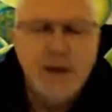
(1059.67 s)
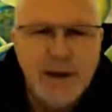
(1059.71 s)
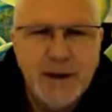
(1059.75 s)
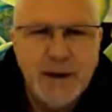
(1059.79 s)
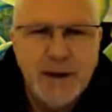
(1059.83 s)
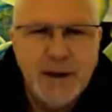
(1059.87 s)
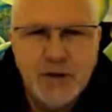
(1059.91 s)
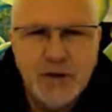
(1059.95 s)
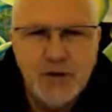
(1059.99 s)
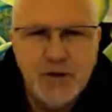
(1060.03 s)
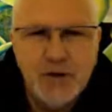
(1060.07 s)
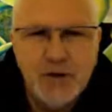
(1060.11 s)

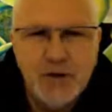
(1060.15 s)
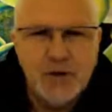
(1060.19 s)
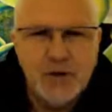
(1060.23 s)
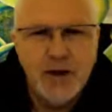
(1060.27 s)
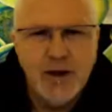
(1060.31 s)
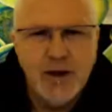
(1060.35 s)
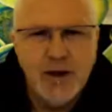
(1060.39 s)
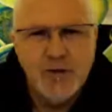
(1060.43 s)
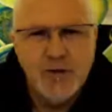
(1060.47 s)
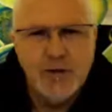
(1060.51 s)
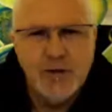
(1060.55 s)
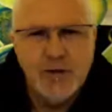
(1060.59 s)
and you
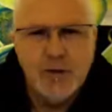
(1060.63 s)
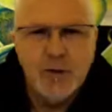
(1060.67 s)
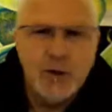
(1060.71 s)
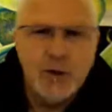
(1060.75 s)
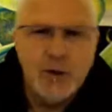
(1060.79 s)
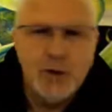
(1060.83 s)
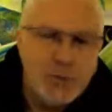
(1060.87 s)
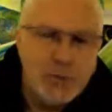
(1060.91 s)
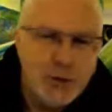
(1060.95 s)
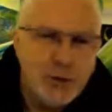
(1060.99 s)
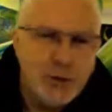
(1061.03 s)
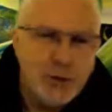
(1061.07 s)
start thinking, well,
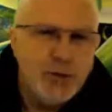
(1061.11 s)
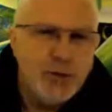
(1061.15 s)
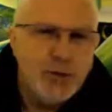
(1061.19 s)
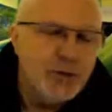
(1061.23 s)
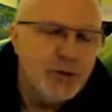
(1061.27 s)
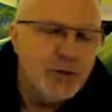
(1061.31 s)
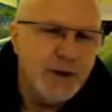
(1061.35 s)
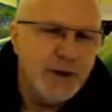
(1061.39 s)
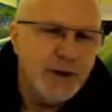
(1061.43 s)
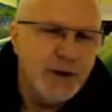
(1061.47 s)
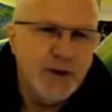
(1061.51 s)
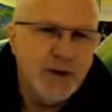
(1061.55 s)
I'm not
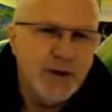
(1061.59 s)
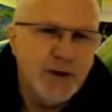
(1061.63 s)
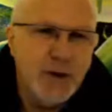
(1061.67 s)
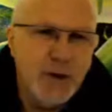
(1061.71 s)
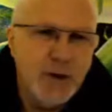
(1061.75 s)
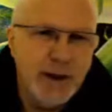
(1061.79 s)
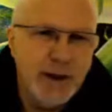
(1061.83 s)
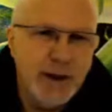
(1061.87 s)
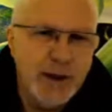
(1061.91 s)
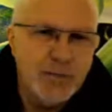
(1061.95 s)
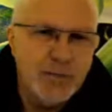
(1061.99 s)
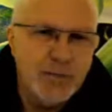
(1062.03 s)
perfect how
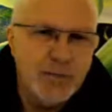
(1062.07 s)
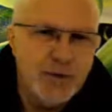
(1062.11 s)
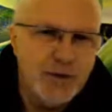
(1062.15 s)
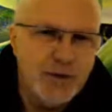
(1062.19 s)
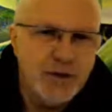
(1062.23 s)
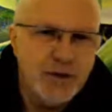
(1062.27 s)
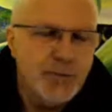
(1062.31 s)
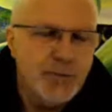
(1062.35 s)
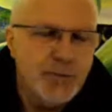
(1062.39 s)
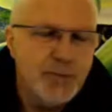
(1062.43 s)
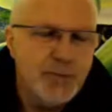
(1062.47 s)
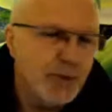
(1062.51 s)
I am. There's
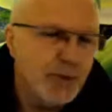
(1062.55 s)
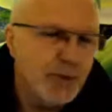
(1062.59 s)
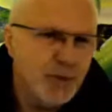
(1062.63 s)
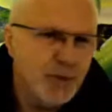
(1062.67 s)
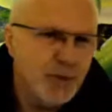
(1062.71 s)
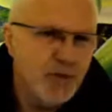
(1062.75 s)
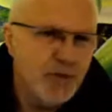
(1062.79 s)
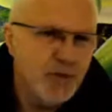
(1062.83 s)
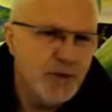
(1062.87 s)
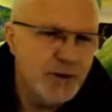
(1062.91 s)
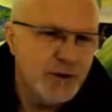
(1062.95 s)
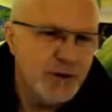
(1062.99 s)
something
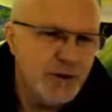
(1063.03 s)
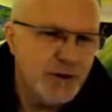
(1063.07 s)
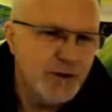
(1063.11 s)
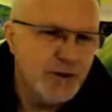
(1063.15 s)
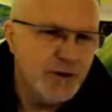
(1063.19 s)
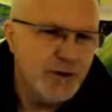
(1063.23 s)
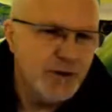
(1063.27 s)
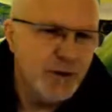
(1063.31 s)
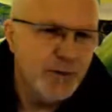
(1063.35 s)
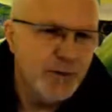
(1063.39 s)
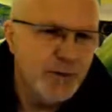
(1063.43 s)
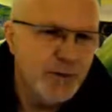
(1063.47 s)
missing. There's
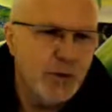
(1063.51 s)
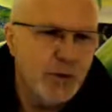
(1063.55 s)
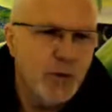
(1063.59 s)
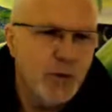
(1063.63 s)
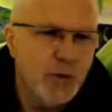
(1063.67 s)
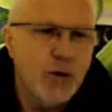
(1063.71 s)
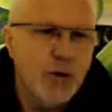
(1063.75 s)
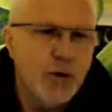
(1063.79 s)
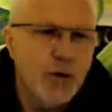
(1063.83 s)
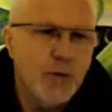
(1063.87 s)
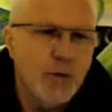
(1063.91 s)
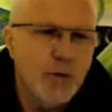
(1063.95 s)
something
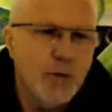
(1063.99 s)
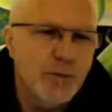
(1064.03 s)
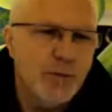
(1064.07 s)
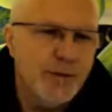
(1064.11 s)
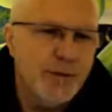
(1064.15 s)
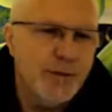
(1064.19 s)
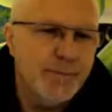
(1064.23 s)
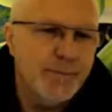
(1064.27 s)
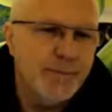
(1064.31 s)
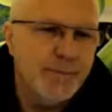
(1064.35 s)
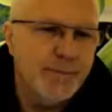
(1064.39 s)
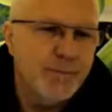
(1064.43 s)
wrong with
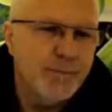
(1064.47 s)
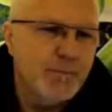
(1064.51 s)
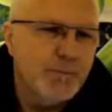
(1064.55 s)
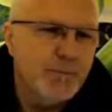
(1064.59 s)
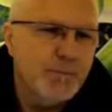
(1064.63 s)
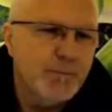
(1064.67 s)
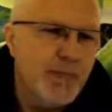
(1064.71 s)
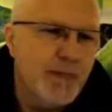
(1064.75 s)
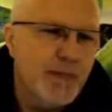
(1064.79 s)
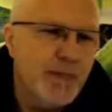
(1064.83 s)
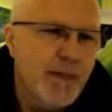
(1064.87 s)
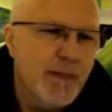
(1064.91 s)
me.
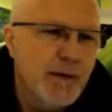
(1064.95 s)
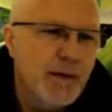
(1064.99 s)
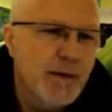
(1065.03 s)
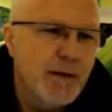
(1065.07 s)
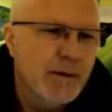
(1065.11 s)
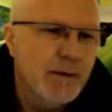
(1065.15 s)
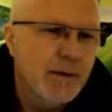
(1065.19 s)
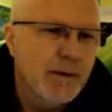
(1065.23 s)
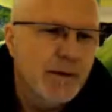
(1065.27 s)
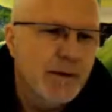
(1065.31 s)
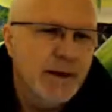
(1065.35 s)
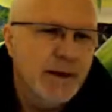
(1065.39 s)

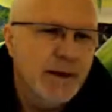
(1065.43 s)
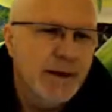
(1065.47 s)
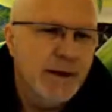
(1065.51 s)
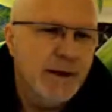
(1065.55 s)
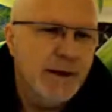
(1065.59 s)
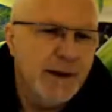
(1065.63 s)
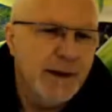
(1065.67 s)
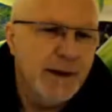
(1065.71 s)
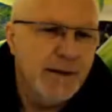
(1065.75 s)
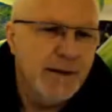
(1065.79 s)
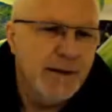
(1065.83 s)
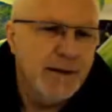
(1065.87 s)

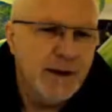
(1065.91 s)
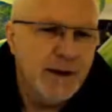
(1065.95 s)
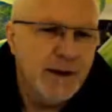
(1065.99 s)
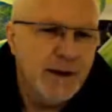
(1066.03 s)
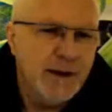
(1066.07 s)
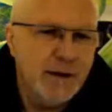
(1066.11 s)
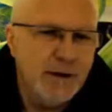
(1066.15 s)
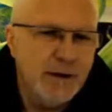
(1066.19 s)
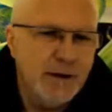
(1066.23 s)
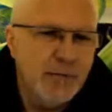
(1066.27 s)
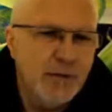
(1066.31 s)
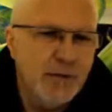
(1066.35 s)
And
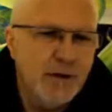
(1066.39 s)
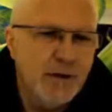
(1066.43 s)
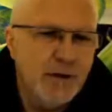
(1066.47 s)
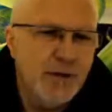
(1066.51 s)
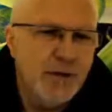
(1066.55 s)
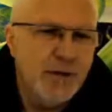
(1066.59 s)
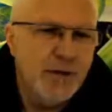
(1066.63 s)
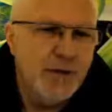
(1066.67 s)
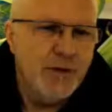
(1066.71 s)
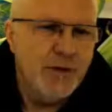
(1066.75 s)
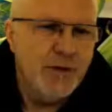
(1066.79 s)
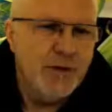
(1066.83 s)

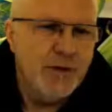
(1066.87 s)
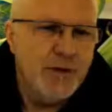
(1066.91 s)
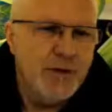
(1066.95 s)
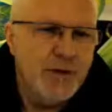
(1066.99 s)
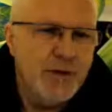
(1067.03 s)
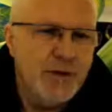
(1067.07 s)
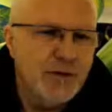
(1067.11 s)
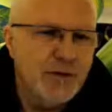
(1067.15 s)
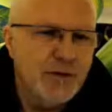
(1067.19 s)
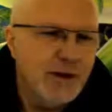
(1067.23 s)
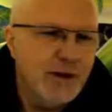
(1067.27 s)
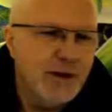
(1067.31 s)

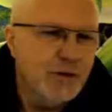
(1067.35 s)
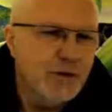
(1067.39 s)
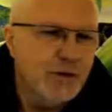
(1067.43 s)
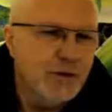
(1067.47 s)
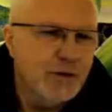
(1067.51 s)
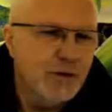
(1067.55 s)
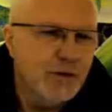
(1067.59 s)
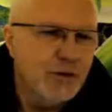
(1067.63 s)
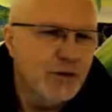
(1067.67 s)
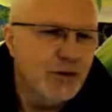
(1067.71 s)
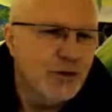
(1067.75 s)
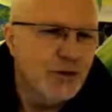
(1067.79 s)
take you
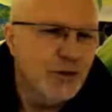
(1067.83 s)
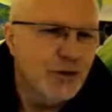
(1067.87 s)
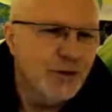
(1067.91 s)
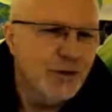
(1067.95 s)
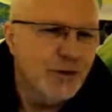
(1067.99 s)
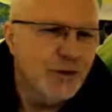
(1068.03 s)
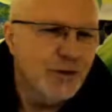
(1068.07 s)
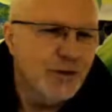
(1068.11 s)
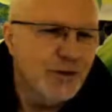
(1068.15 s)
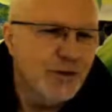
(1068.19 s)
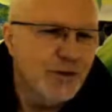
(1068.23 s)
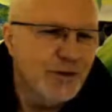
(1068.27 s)
to
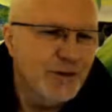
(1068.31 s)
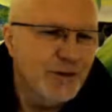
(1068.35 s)
church.